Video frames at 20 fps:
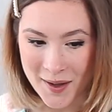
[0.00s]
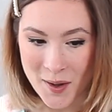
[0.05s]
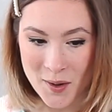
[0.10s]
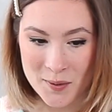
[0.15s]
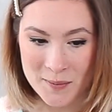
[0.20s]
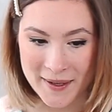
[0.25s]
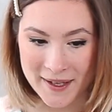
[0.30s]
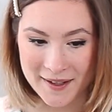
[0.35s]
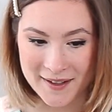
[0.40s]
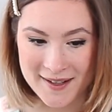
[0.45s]

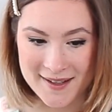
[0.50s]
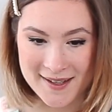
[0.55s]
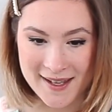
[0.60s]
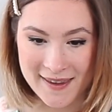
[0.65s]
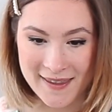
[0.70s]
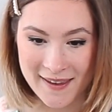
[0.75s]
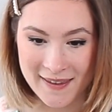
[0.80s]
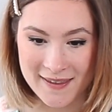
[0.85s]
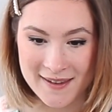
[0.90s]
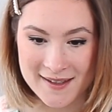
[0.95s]
Oh my goodness, I
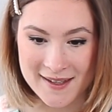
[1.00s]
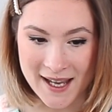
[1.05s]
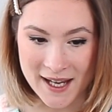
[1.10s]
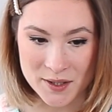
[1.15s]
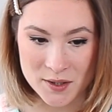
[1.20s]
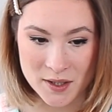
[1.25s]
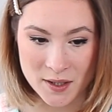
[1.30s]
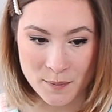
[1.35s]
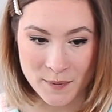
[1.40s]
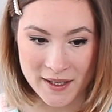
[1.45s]
think this
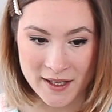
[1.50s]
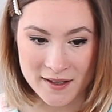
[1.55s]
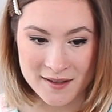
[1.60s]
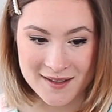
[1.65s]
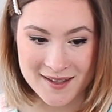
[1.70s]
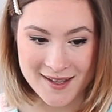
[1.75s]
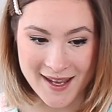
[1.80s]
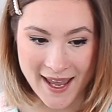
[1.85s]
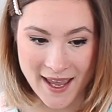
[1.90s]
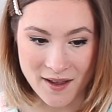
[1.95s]
actually went on
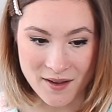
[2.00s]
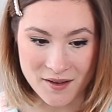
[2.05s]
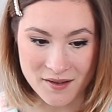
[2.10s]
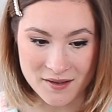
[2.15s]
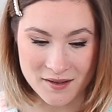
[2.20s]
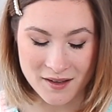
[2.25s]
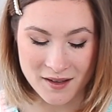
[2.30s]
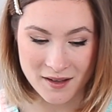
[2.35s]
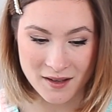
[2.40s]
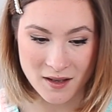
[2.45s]

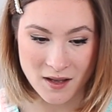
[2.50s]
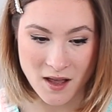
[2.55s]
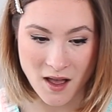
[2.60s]
sale.